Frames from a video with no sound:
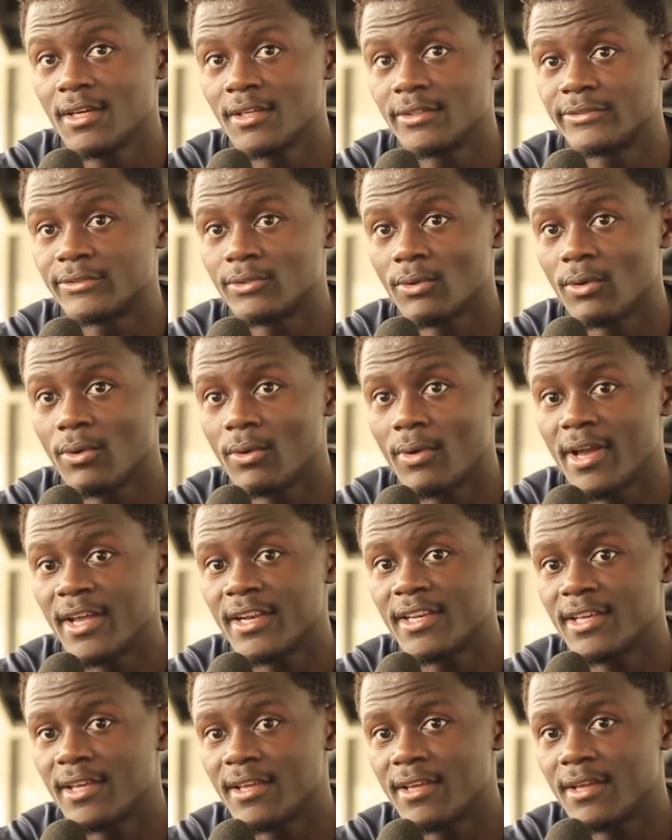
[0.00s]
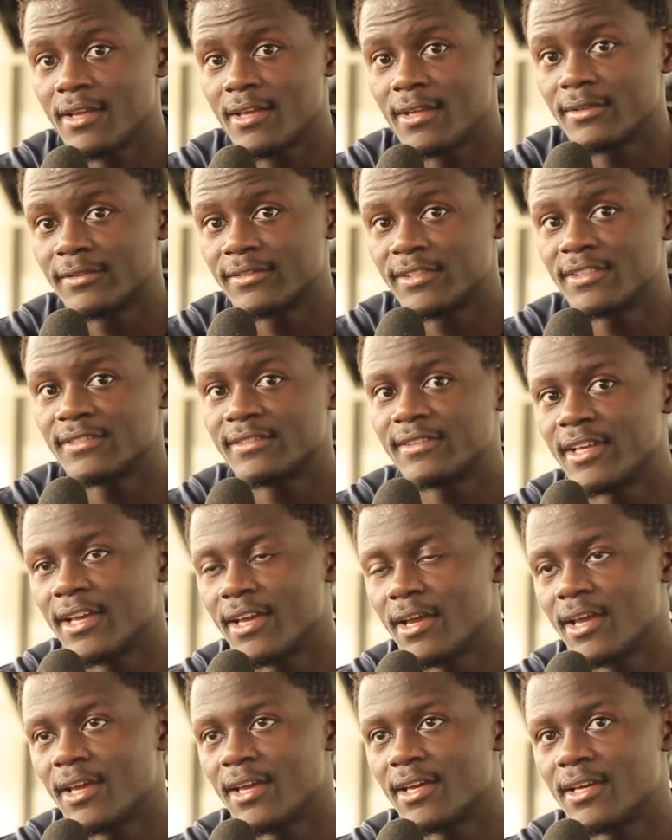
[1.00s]
So, and since
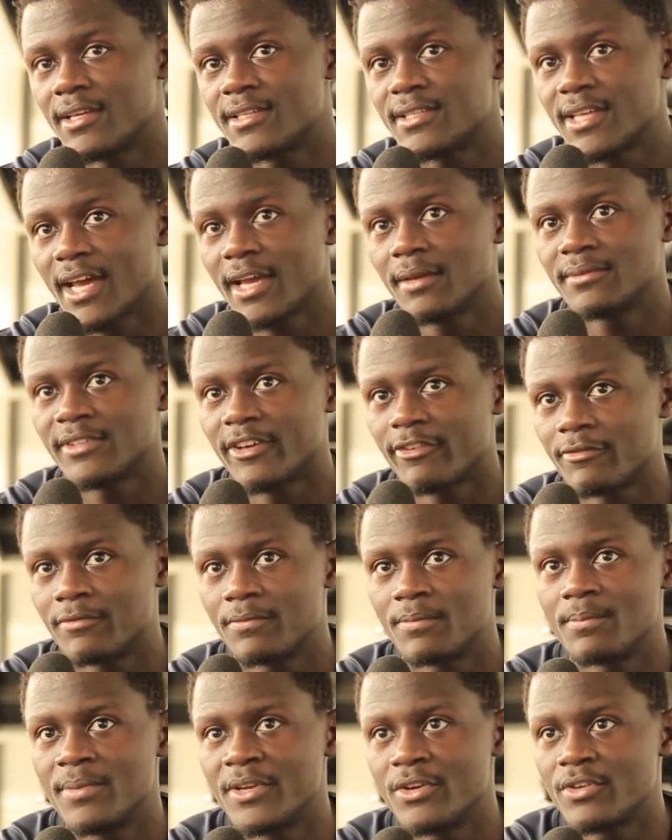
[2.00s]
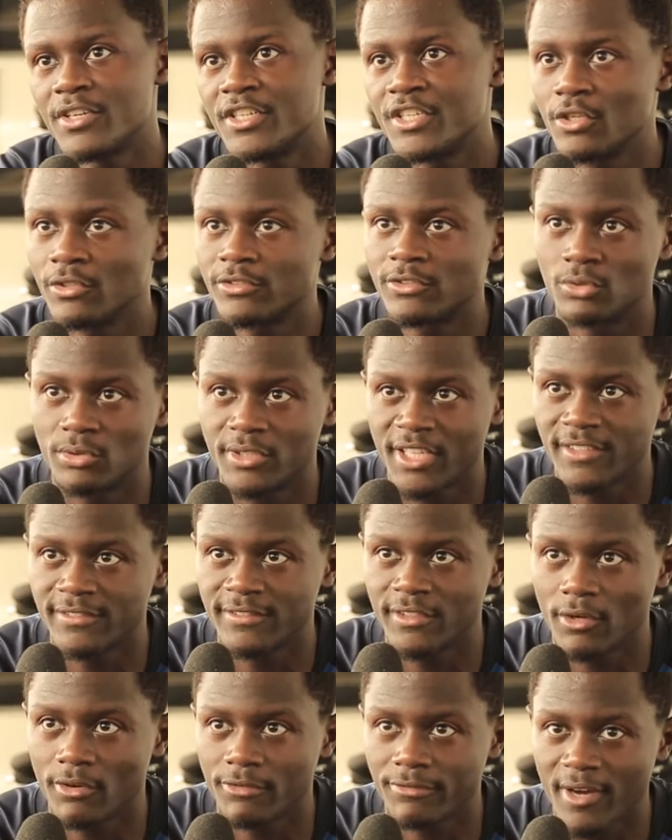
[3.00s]
the times have been reduced to
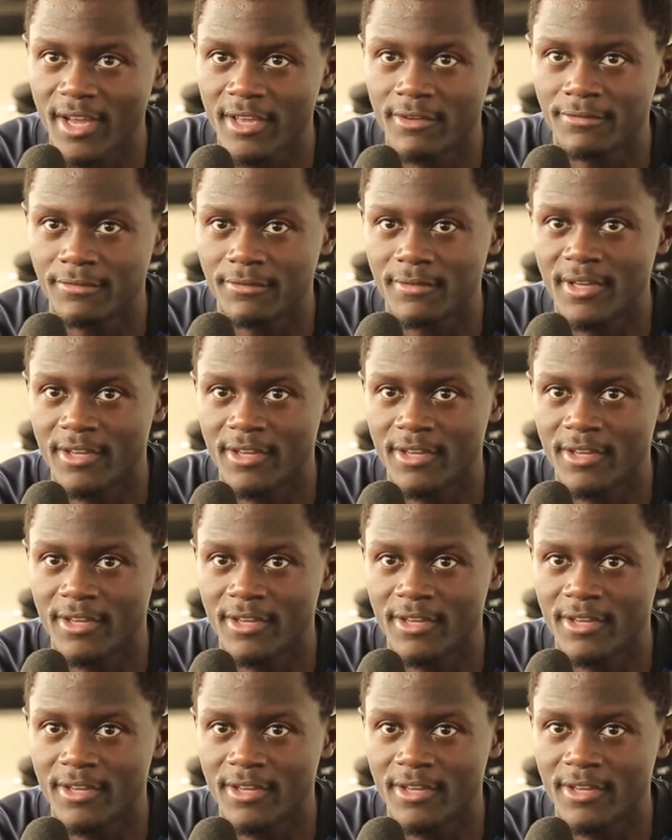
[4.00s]
10.05,